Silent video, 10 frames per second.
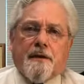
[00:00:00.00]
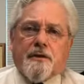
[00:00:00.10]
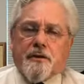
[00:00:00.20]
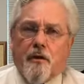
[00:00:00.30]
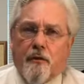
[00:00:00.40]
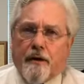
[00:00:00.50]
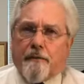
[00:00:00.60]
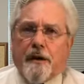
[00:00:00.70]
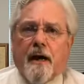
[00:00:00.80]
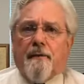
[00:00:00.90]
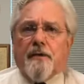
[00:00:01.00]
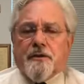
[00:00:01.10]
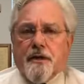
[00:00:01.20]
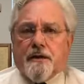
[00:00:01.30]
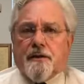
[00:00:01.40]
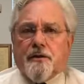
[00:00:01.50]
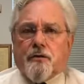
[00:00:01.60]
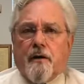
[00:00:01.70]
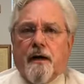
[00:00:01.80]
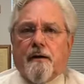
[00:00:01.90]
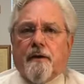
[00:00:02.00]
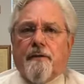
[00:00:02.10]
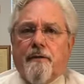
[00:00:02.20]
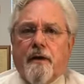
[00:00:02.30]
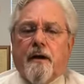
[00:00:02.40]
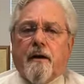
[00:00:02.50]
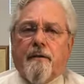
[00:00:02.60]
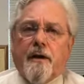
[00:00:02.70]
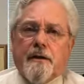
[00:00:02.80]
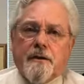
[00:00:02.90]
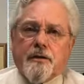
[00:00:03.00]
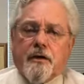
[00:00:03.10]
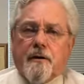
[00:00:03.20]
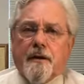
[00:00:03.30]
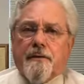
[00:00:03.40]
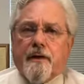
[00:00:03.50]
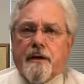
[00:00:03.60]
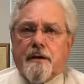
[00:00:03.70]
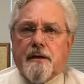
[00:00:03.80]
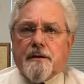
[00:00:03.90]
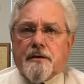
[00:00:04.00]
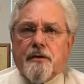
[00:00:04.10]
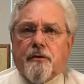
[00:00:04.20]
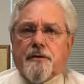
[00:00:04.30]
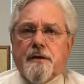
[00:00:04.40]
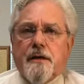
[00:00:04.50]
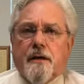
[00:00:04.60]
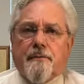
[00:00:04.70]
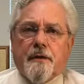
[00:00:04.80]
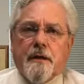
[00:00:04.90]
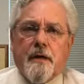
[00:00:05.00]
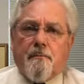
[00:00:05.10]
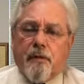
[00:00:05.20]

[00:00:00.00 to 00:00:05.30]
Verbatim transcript: And so there we have the second trial, and there they determine that he is guilty of